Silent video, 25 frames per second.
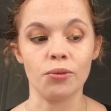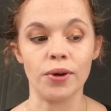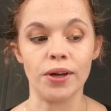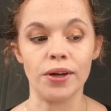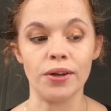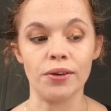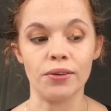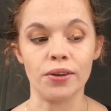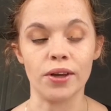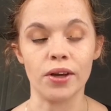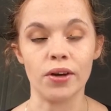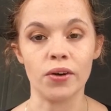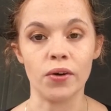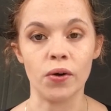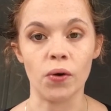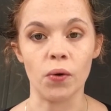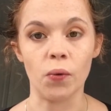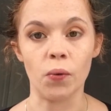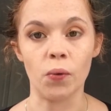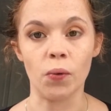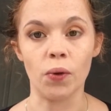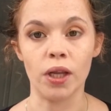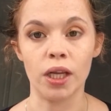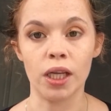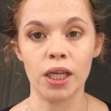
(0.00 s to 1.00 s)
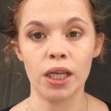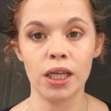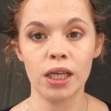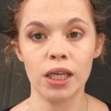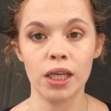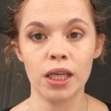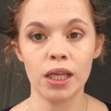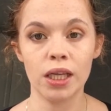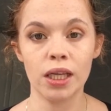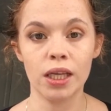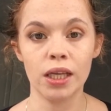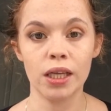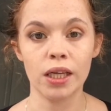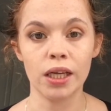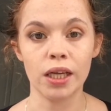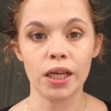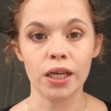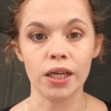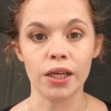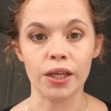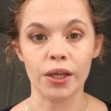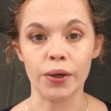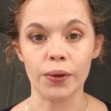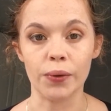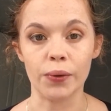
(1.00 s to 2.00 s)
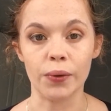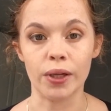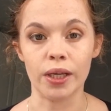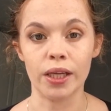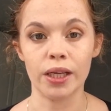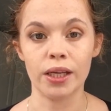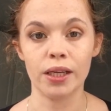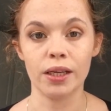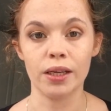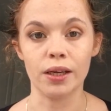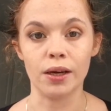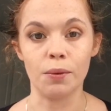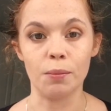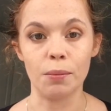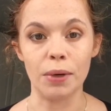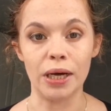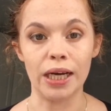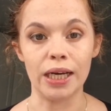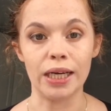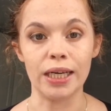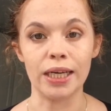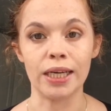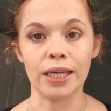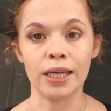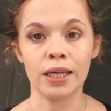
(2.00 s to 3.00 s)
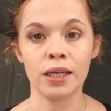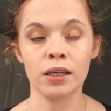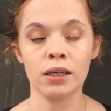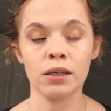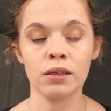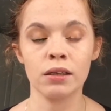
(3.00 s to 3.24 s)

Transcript: redo that whole gold on my eye.